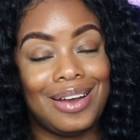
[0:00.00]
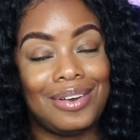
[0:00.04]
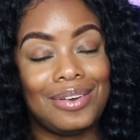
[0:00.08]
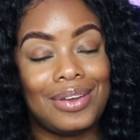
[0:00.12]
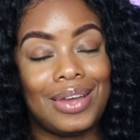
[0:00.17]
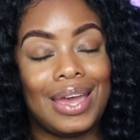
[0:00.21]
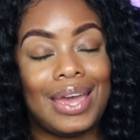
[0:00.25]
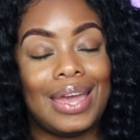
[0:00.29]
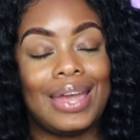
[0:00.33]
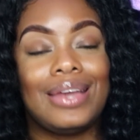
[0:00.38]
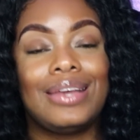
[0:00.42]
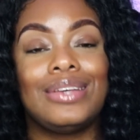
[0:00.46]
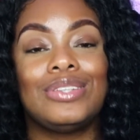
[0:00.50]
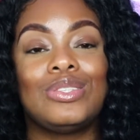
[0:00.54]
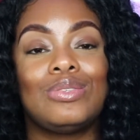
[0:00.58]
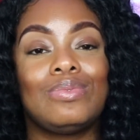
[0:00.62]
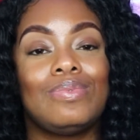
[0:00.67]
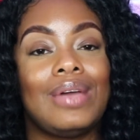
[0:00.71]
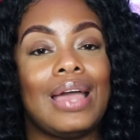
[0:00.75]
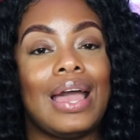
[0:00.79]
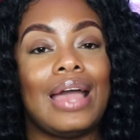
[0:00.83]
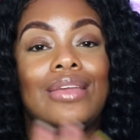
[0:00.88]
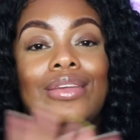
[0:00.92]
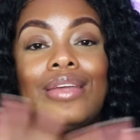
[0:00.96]
Okay, because
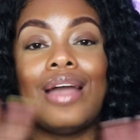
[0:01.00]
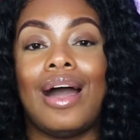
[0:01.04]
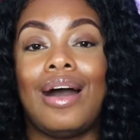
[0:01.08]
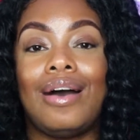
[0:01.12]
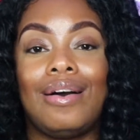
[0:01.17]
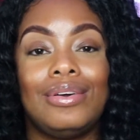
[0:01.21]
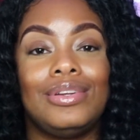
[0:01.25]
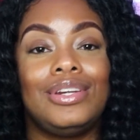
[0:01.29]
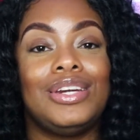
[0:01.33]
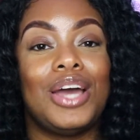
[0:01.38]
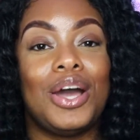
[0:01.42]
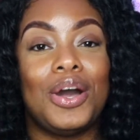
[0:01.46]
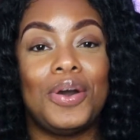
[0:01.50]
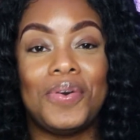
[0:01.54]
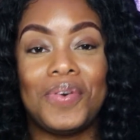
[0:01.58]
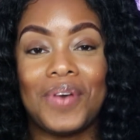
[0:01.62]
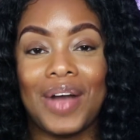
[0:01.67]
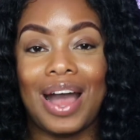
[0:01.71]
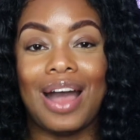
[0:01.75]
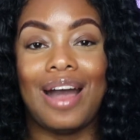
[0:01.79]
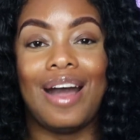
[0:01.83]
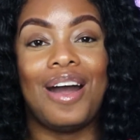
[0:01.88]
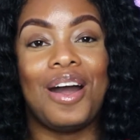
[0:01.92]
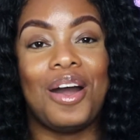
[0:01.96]
y'all know
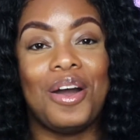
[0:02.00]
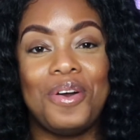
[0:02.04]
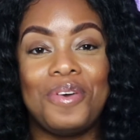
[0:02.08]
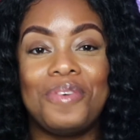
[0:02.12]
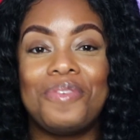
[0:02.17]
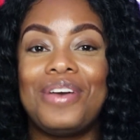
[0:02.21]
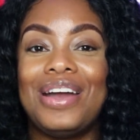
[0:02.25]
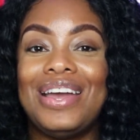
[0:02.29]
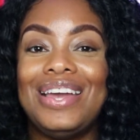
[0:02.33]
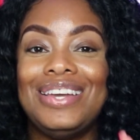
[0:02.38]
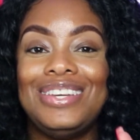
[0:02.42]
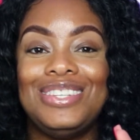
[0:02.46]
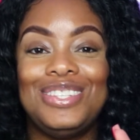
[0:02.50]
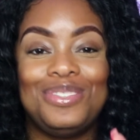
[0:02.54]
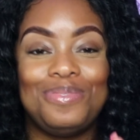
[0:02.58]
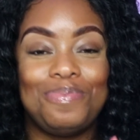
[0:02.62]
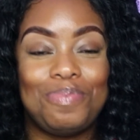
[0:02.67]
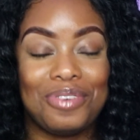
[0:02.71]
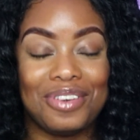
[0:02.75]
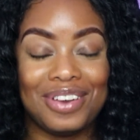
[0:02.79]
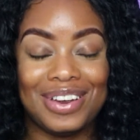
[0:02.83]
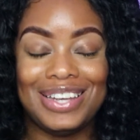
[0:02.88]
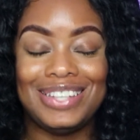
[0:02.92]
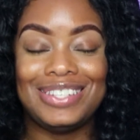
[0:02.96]
I always
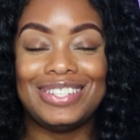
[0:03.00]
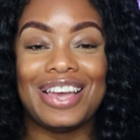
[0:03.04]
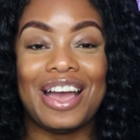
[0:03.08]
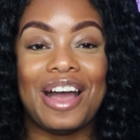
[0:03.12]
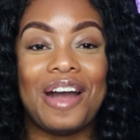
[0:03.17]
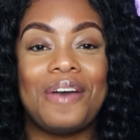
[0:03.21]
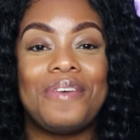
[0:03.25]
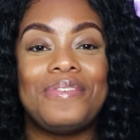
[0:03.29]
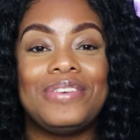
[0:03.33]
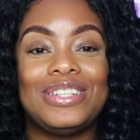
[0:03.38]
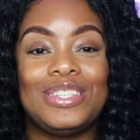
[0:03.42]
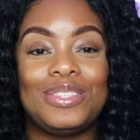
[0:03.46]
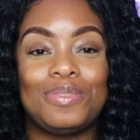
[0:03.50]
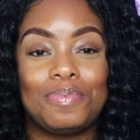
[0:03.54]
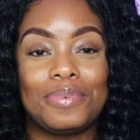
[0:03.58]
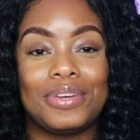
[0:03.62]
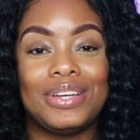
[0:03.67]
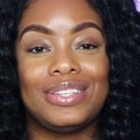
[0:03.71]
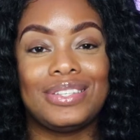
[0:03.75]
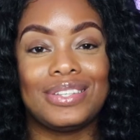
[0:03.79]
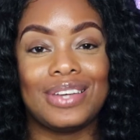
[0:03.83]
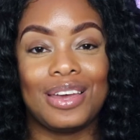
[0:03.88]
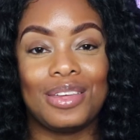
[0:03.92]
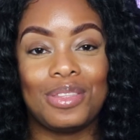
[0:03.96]
preach
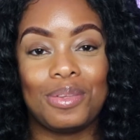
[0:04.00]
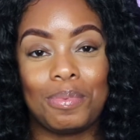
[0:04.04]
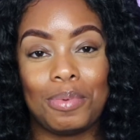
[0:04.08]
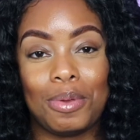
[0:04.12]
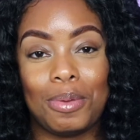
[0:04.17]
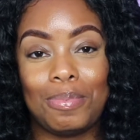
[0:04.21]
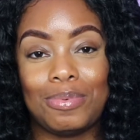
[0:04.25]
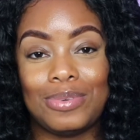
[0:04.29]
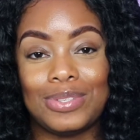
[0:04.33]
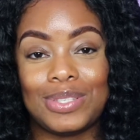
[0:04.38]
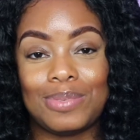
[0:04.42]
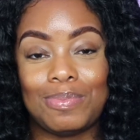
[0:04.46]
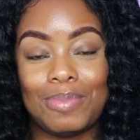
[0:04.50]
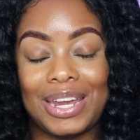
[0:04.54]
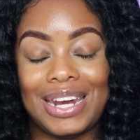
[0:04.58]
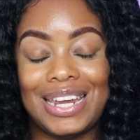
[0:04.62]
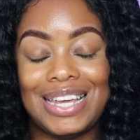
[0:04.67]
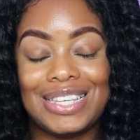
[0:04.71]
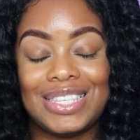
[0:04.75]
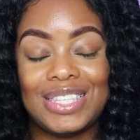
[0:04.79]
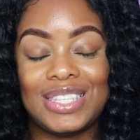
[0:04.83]
other people's money.